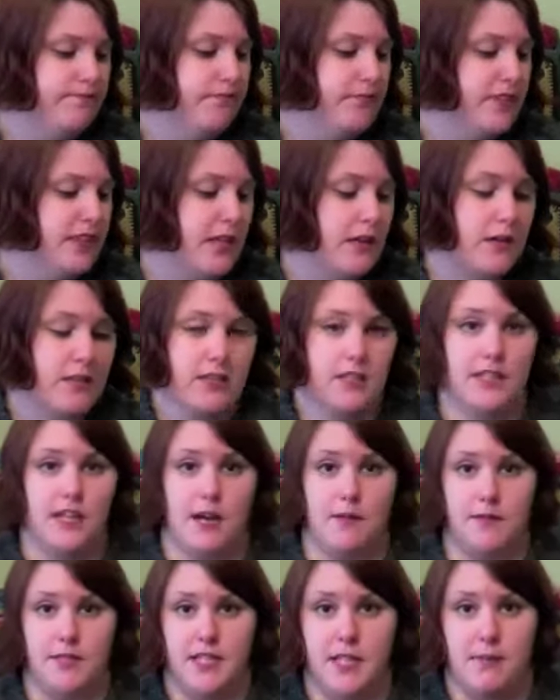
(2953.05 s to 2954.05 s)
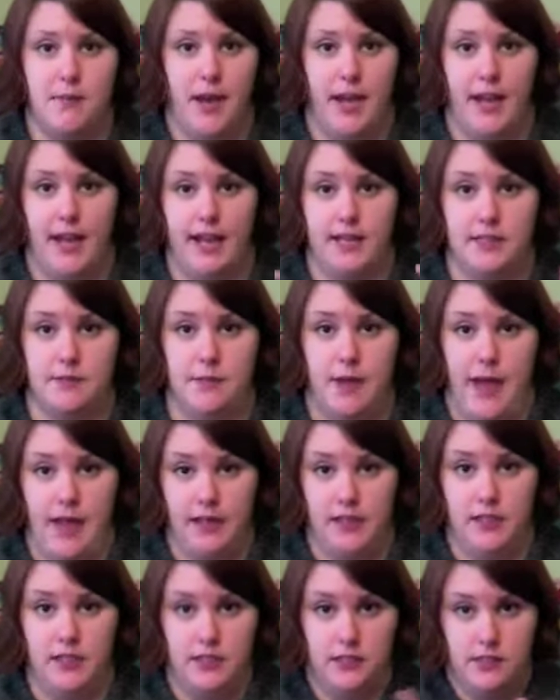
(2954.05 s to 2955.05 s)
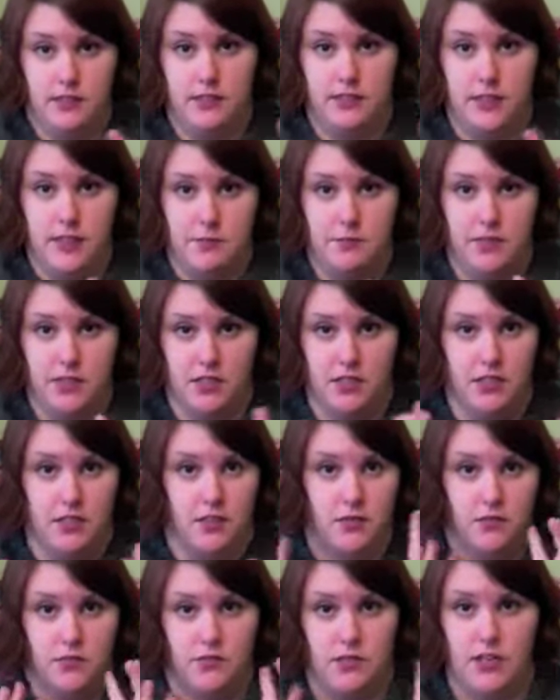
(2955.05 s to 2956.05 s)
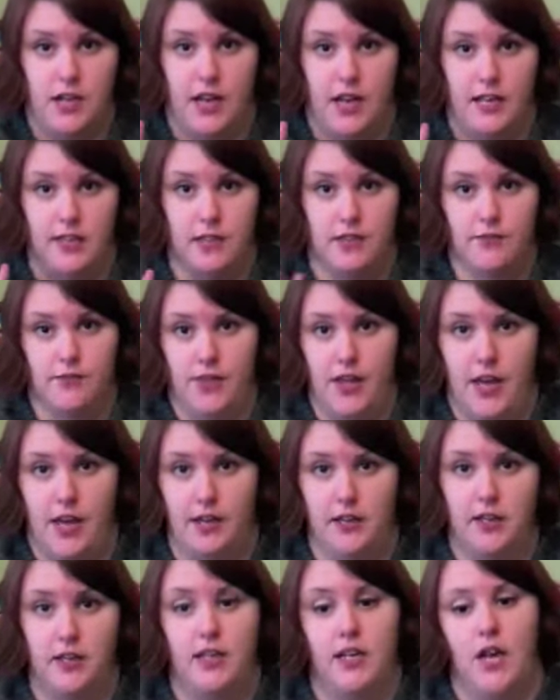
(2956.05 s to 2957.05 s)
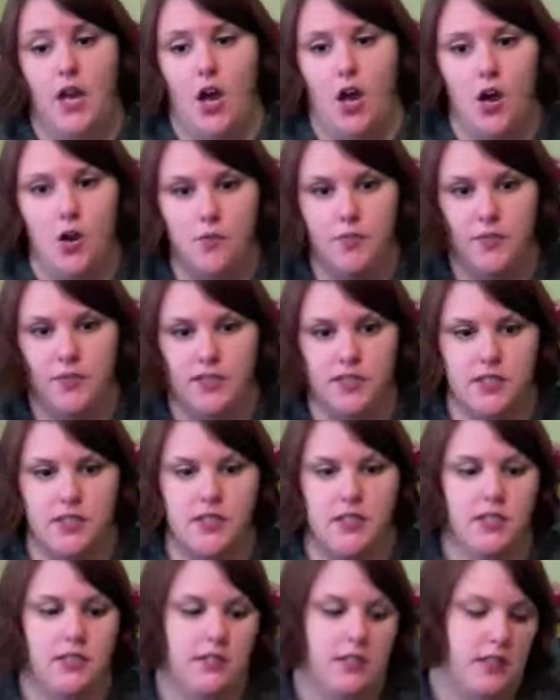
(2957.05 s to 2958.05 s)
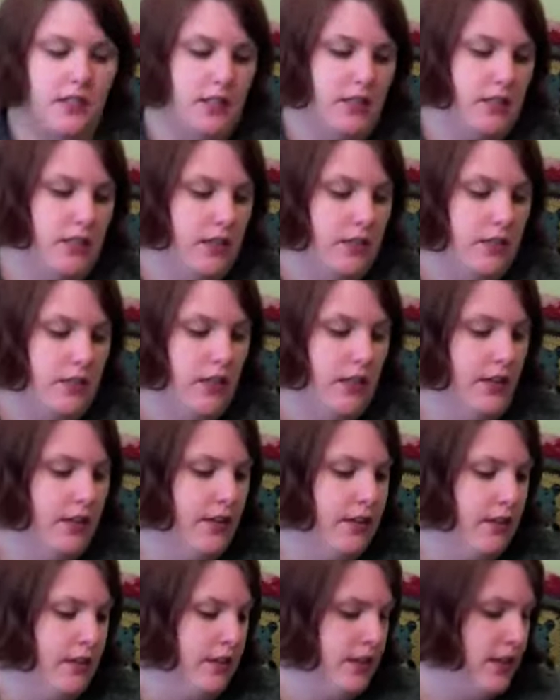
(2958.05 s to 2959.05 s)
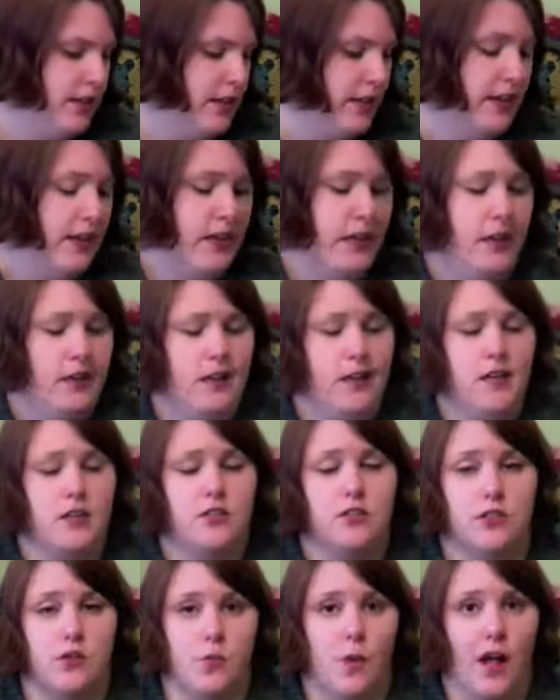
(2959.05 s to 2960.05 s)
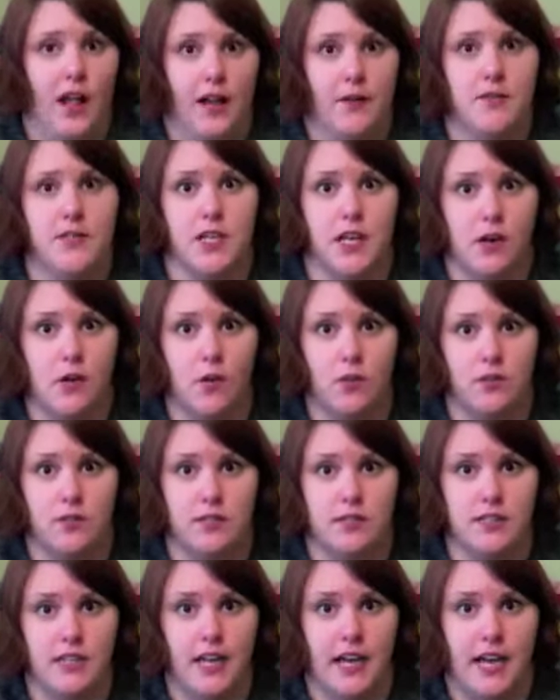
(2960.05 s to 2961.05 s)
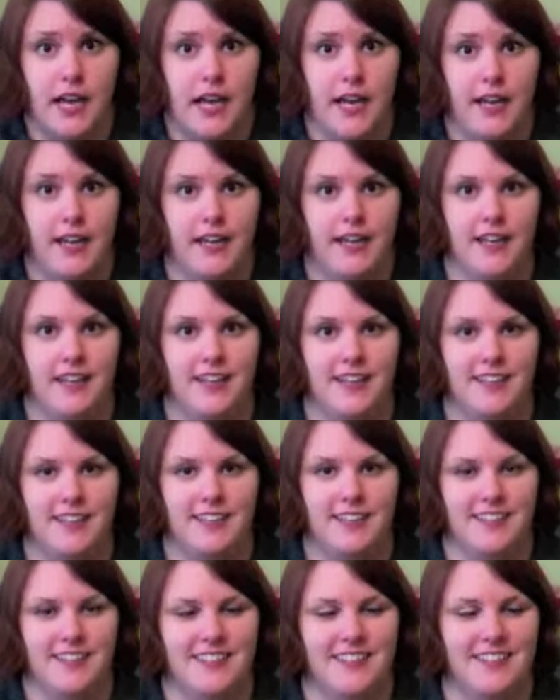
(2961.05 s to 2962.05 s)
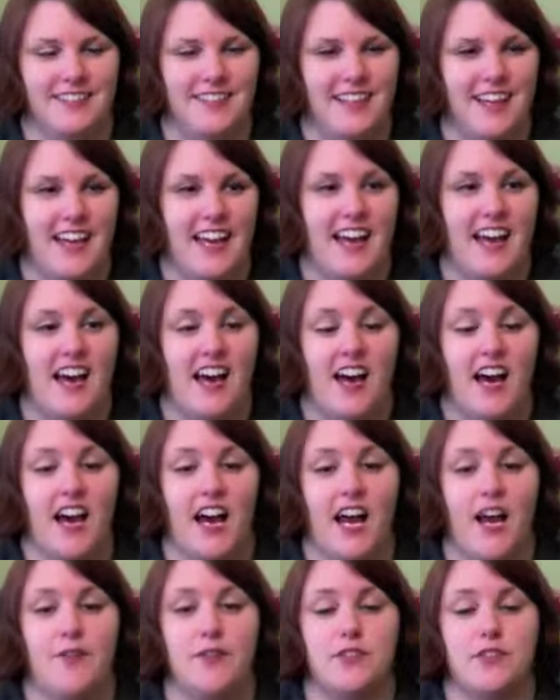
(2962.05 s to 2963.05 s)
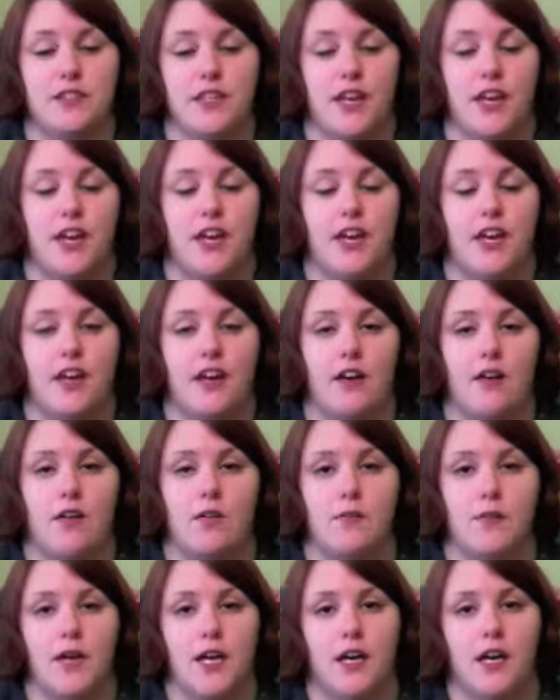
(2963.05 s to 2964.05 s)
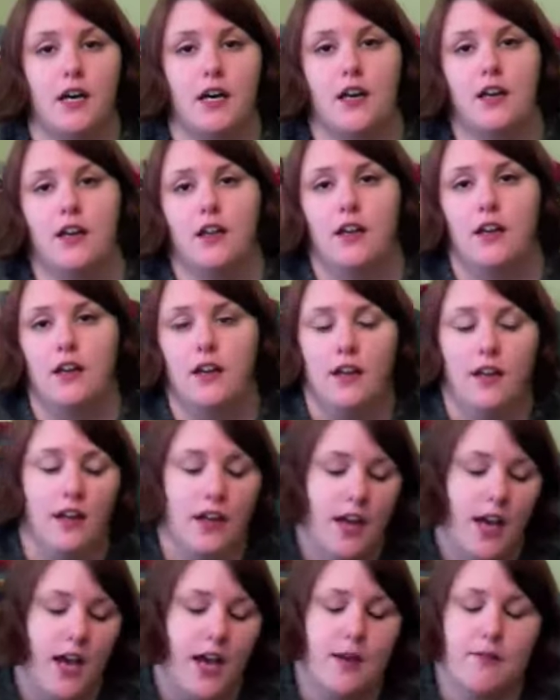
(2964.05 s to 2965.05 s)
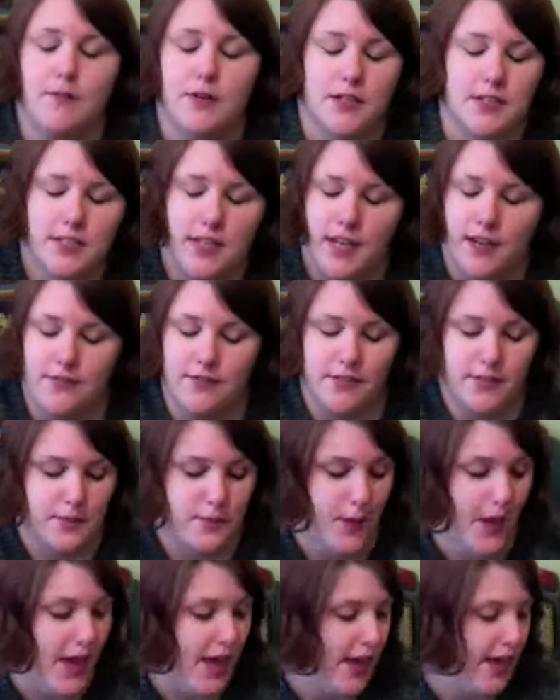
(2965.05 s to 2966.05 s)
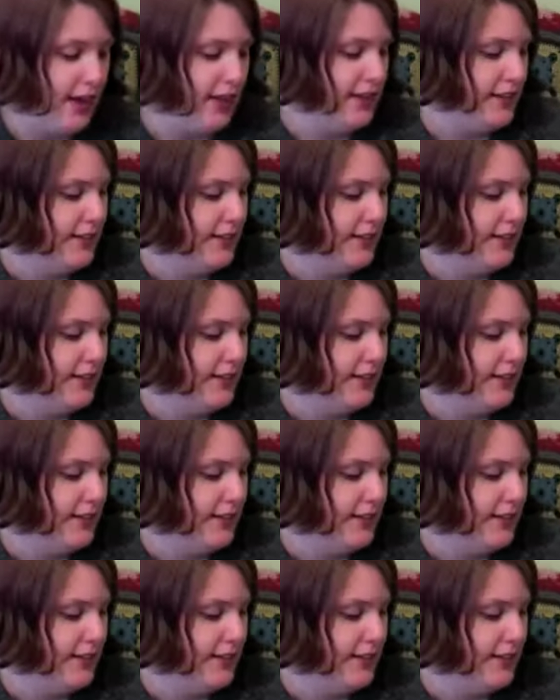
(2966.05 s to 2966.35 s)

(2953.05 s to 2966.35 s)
Now the Namaste bag has magnets, keeps it closed. I love that. Opens easy. So while I was at Kohl's today, I was like, oh my god, I must have this bag.